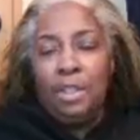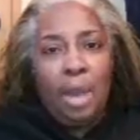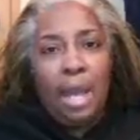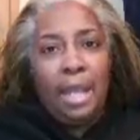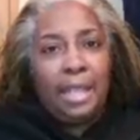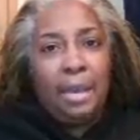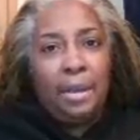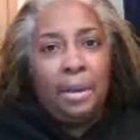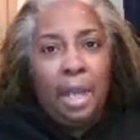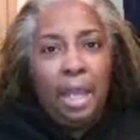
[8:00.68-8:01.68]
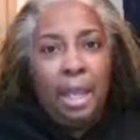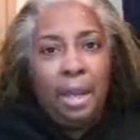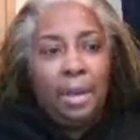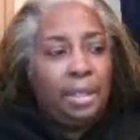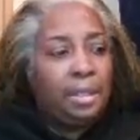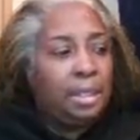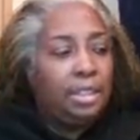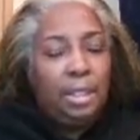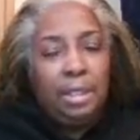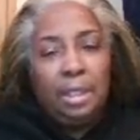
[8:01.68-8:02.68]
it dries out her hair. And
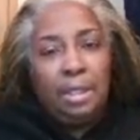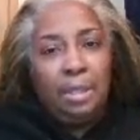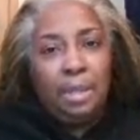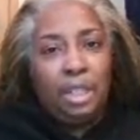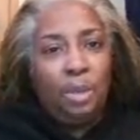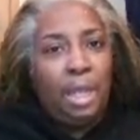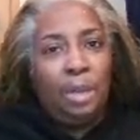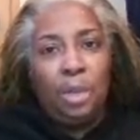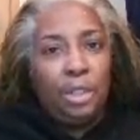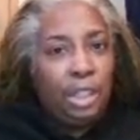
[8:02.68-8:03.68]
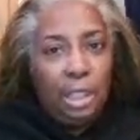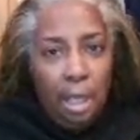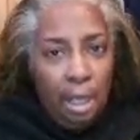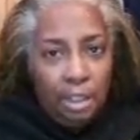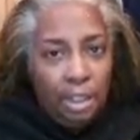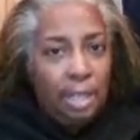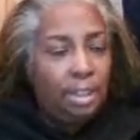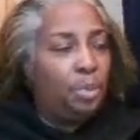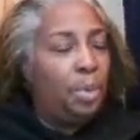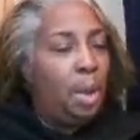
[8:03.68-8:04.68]
she says it seems like no matter what she does, she
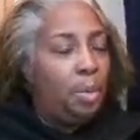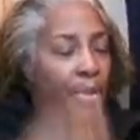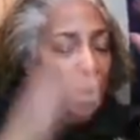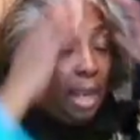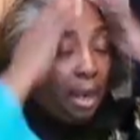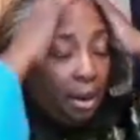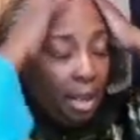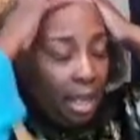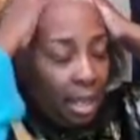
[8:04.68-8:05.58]
has this problem with her hair.